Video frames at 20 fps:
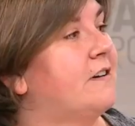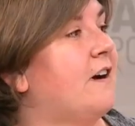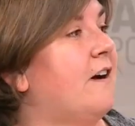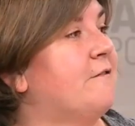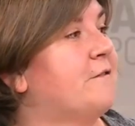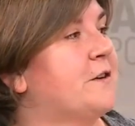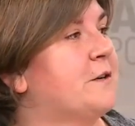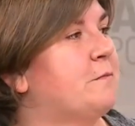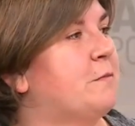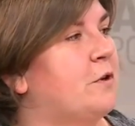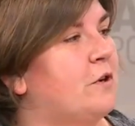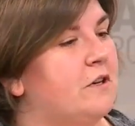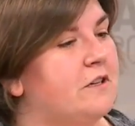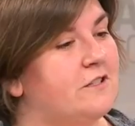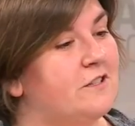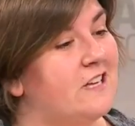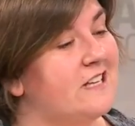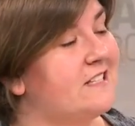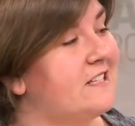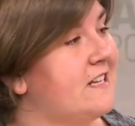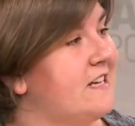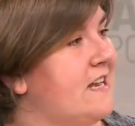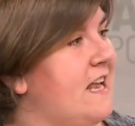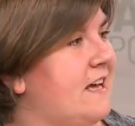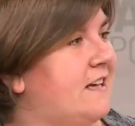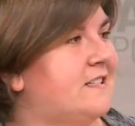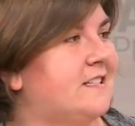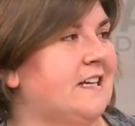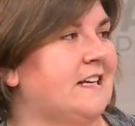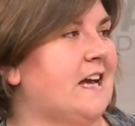uncomfortable. And so that's the
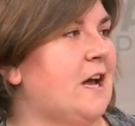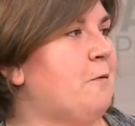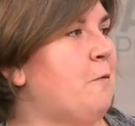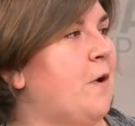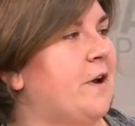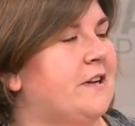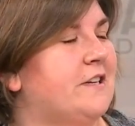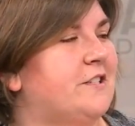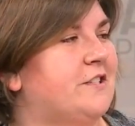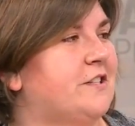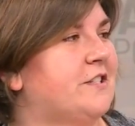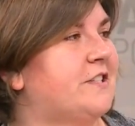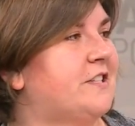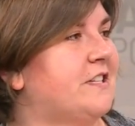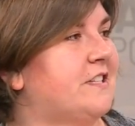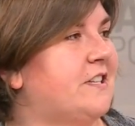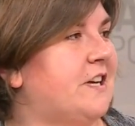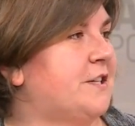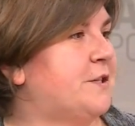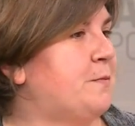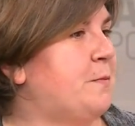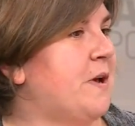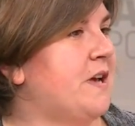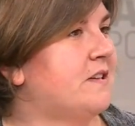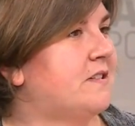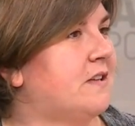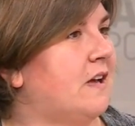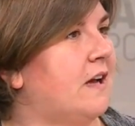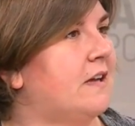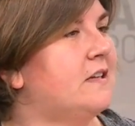next thing I want us just to touch
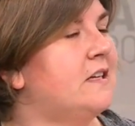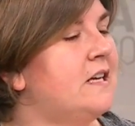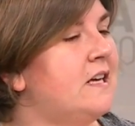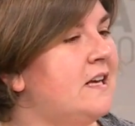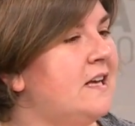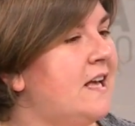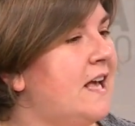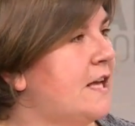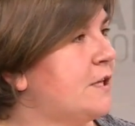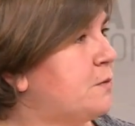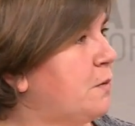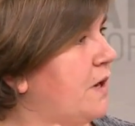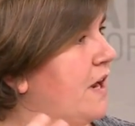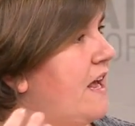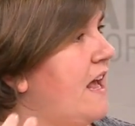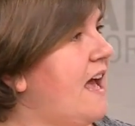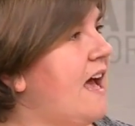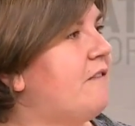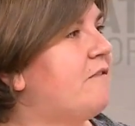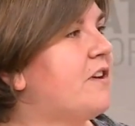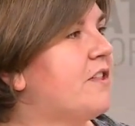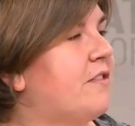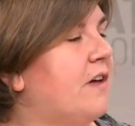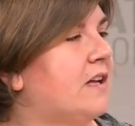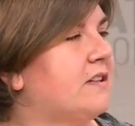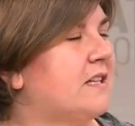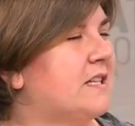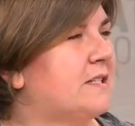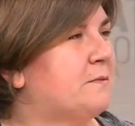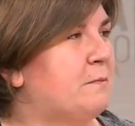base on, is when I have a
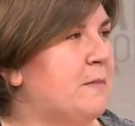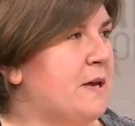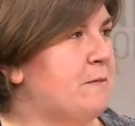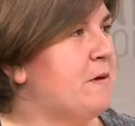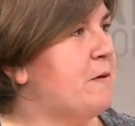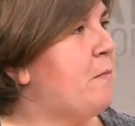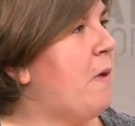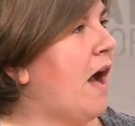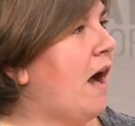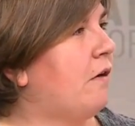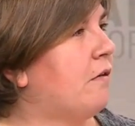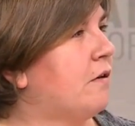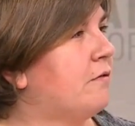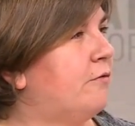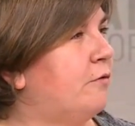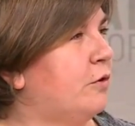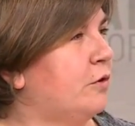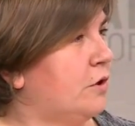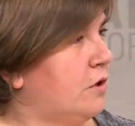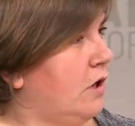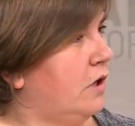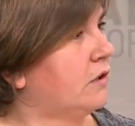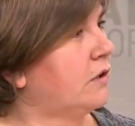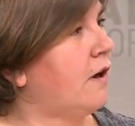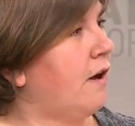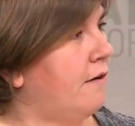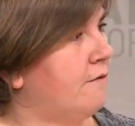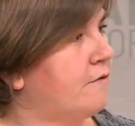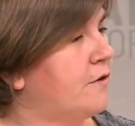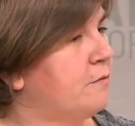thought that's maybe powerful or
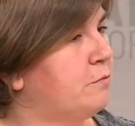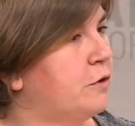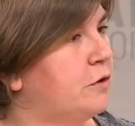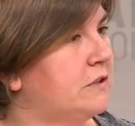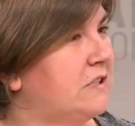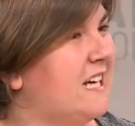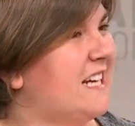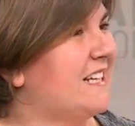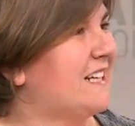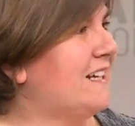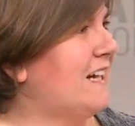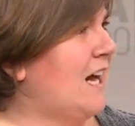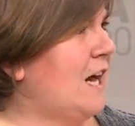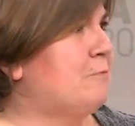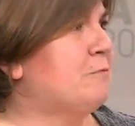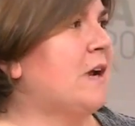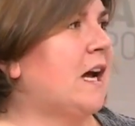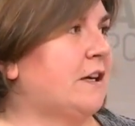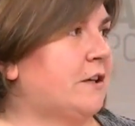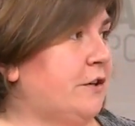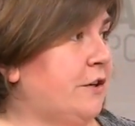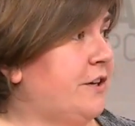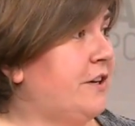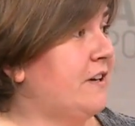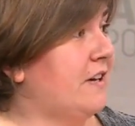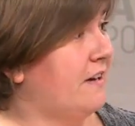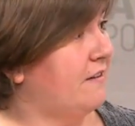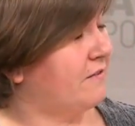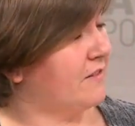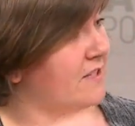uncomfortable, like I'm not good
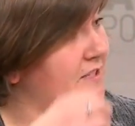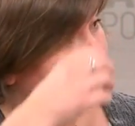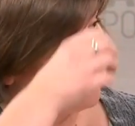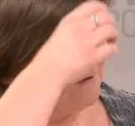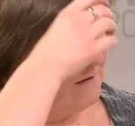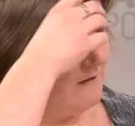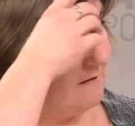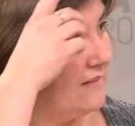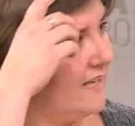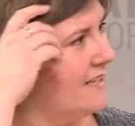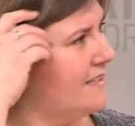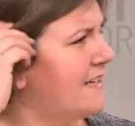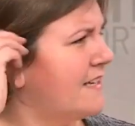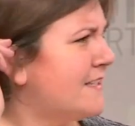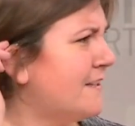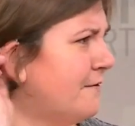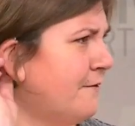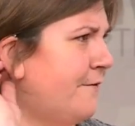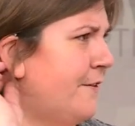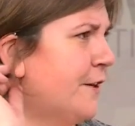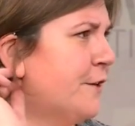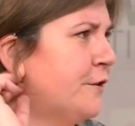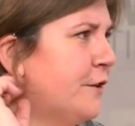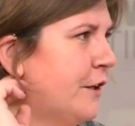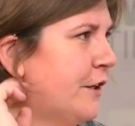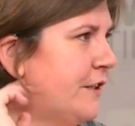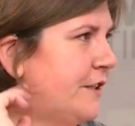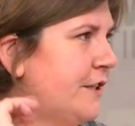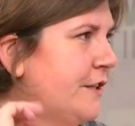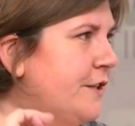enough, because that doesn't feel
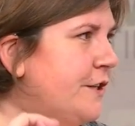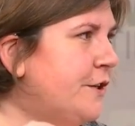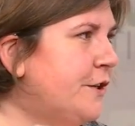good to